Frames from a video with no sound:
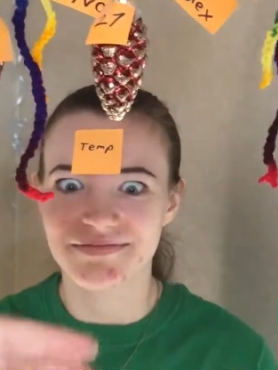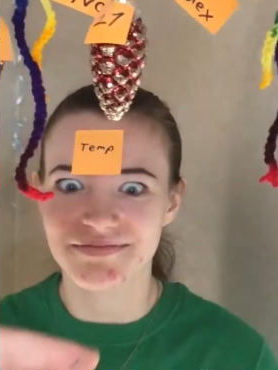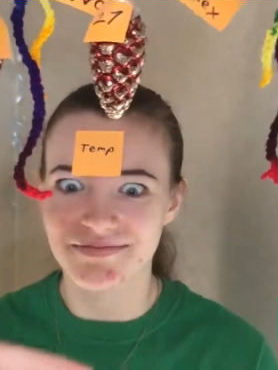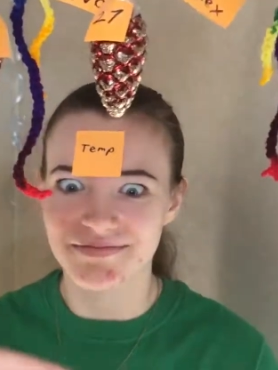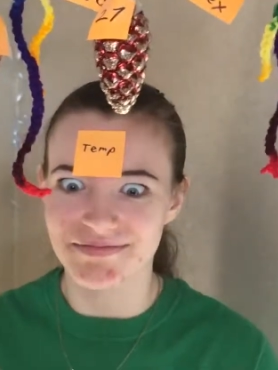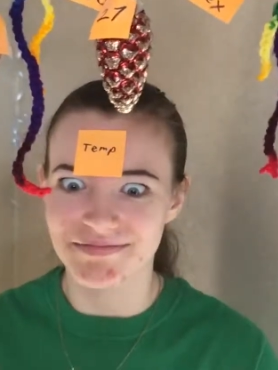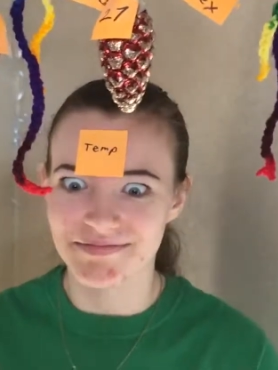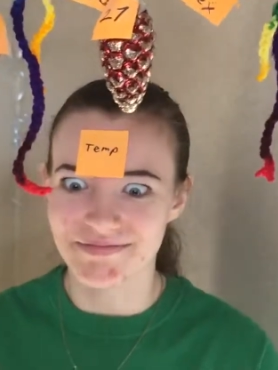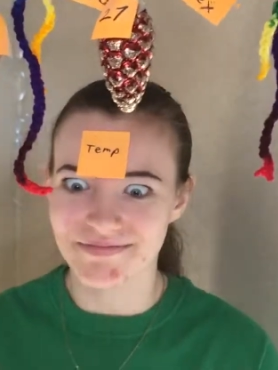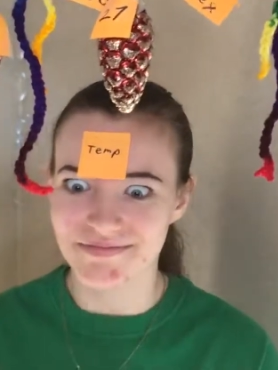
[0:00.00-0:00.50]

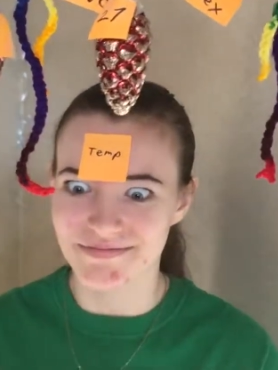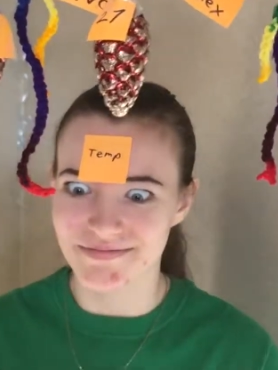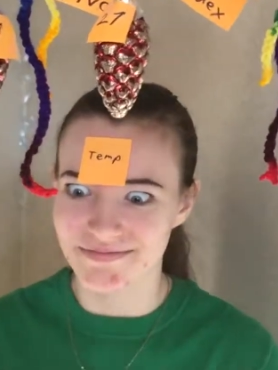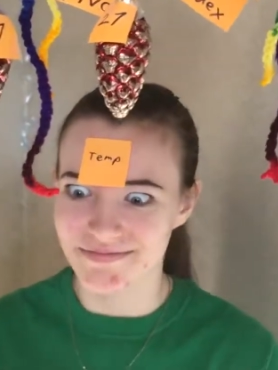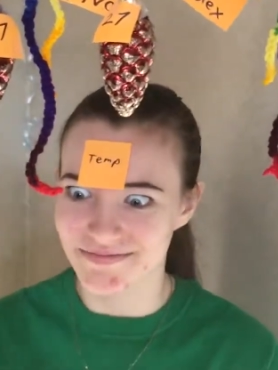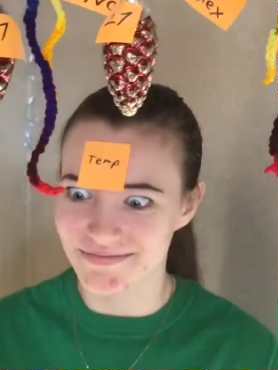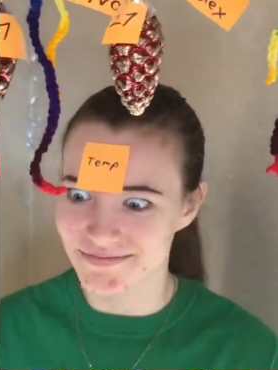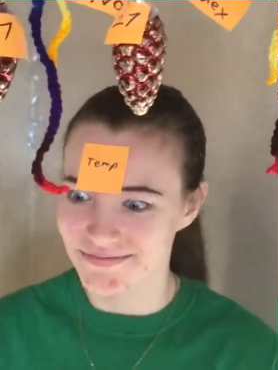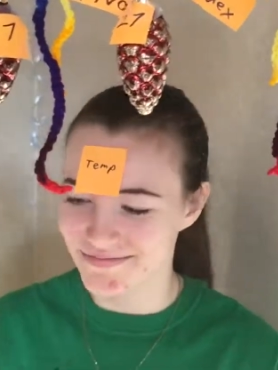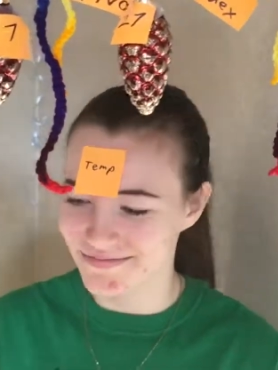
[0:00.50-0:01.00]
take the
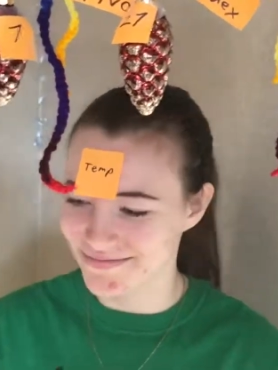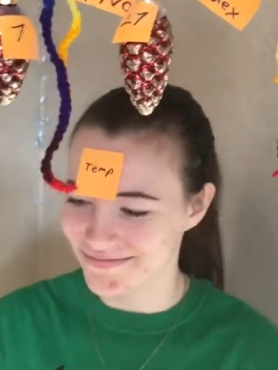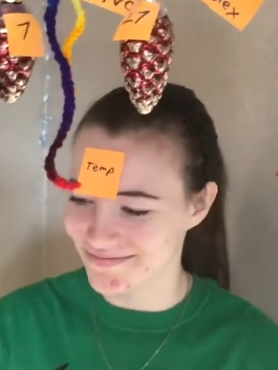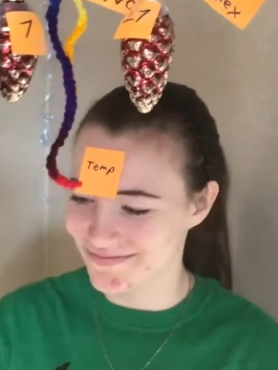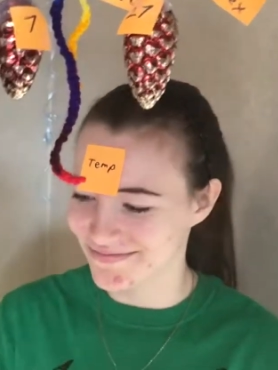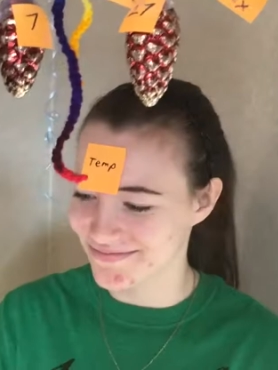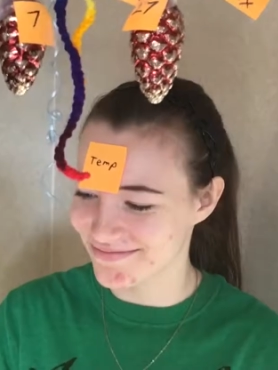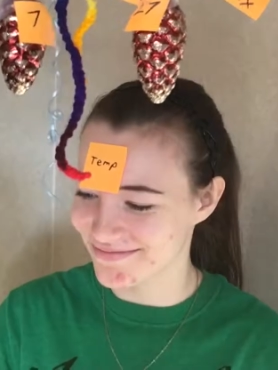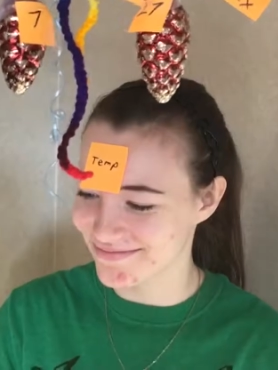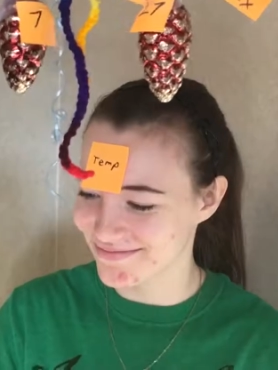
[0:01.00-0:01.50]
index,
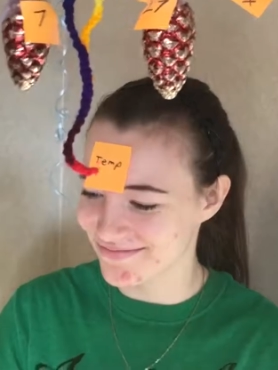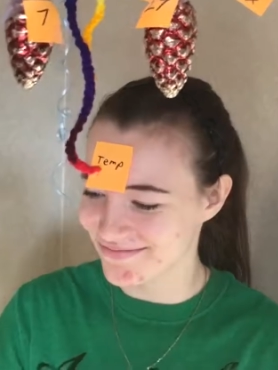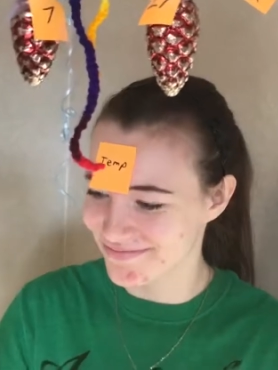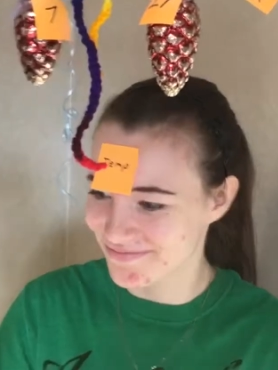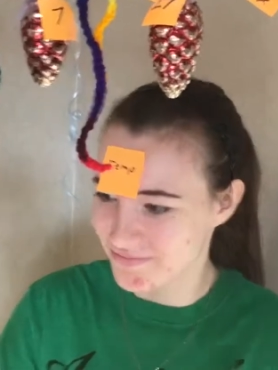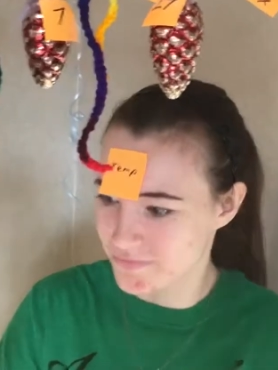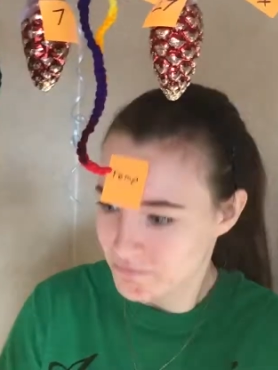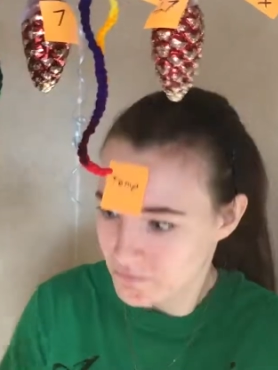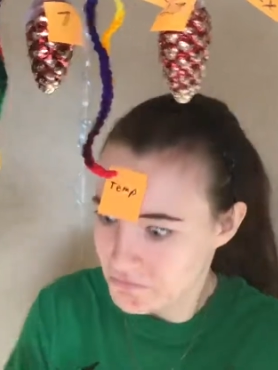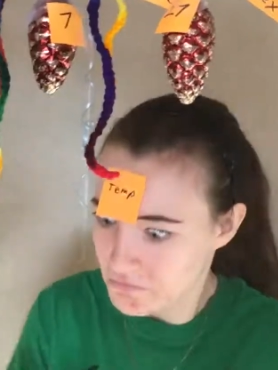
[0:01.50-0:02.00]
put it in
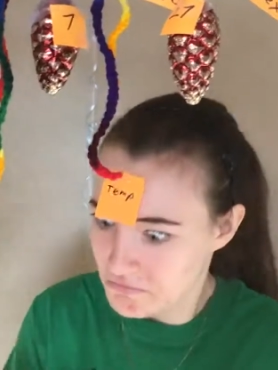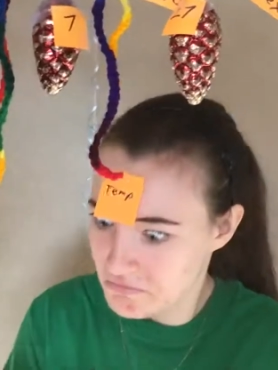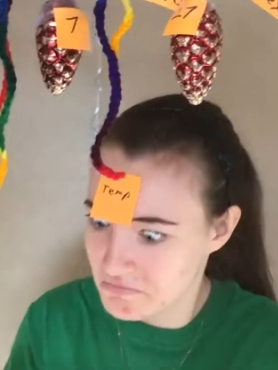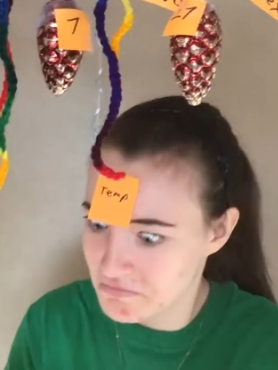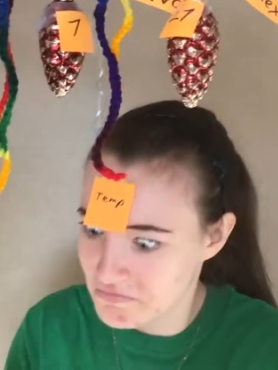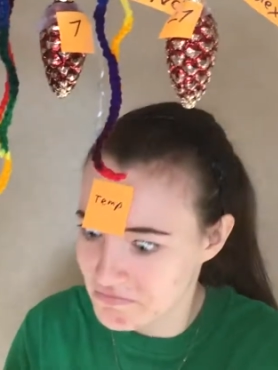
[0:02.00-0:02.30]
temp,